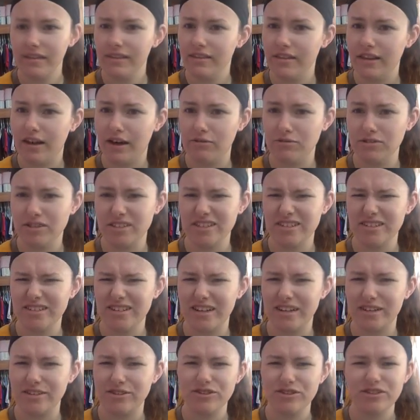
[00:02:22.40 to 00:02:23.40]
that was
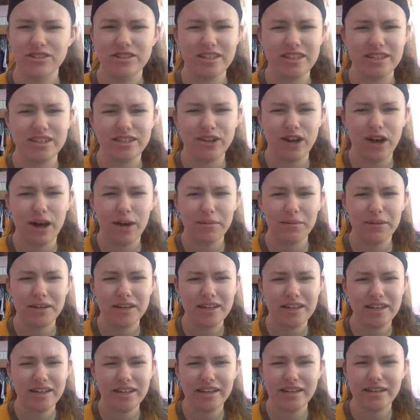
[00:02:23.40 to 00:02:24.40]
an interesting topic,
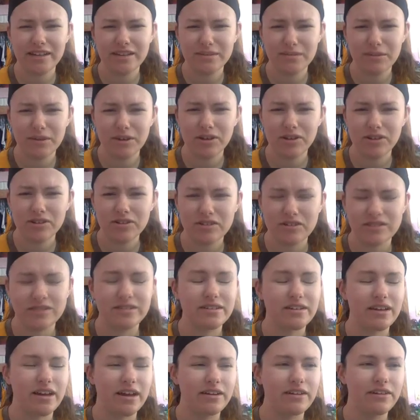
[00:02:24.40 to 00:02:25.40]
I suppose. It's
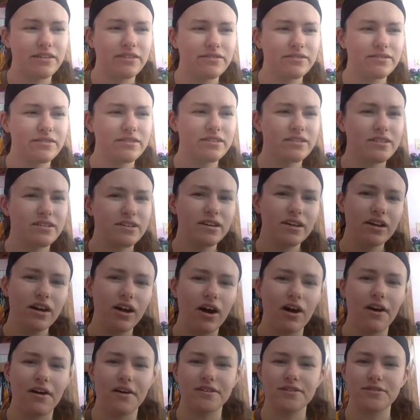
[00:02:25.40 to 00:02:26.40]
kind of
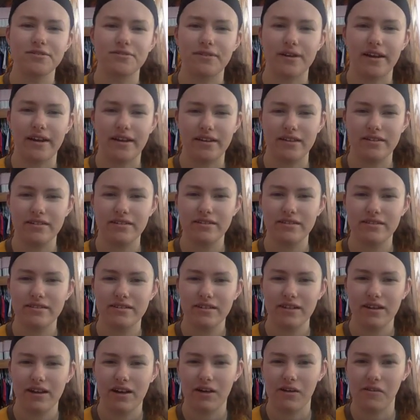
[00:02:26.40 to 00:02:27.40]
hard to write
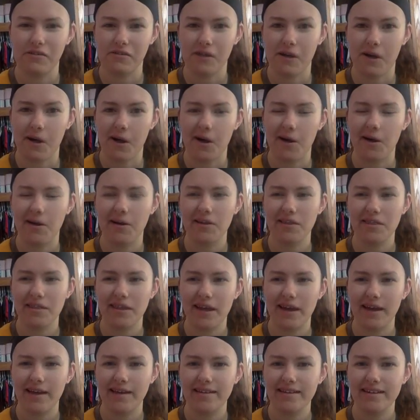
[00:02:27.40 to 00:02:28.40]
a lot on
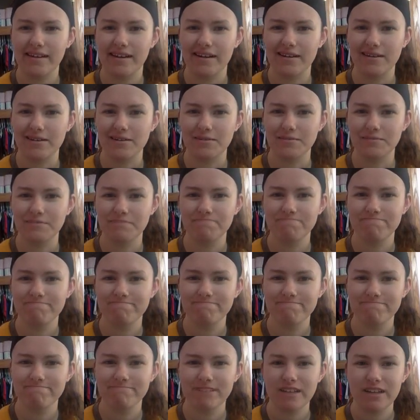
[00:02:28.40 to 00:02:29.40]
that.
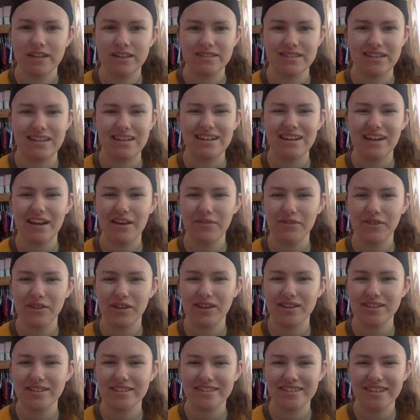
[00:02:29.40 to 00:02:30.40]
So I didn't have a
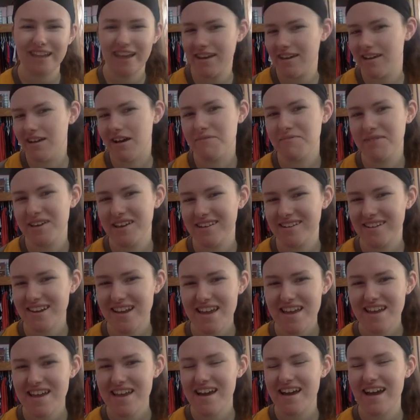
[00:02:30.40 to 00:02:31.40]
lot to say. I mean,
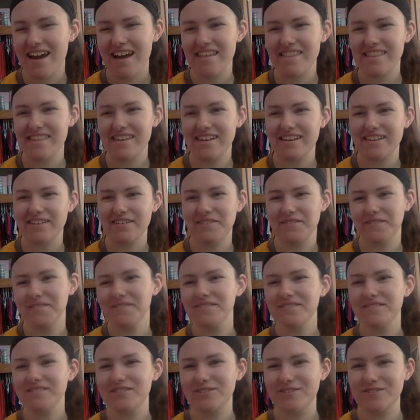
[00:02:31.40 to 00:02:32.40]
I think of
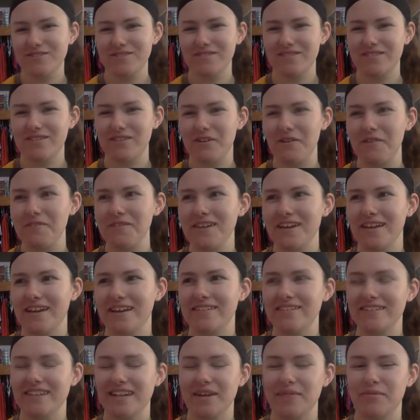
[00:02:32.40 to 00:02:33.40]
clothing
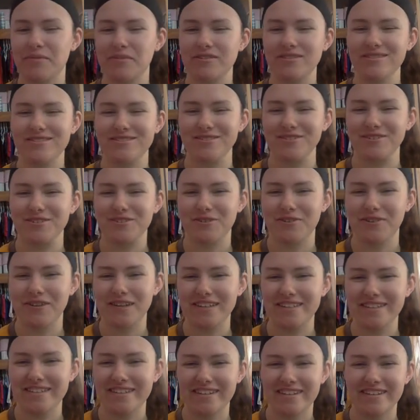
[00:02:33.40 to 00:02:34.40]
as like personal
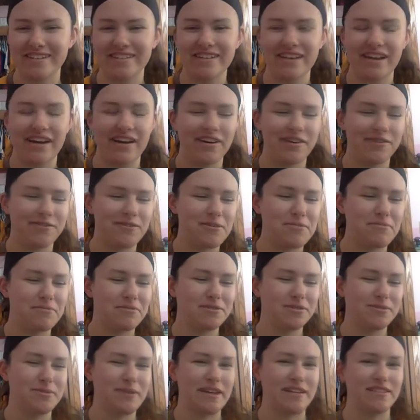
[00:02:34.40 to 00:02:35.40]
choice, and one
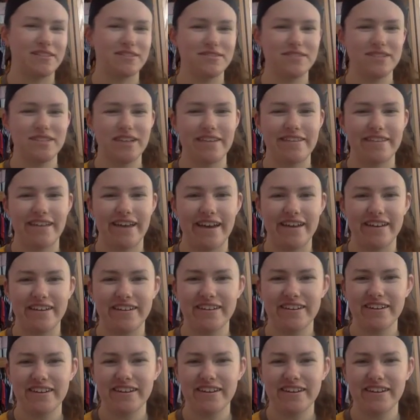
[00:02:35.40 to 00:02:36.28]
perspective said that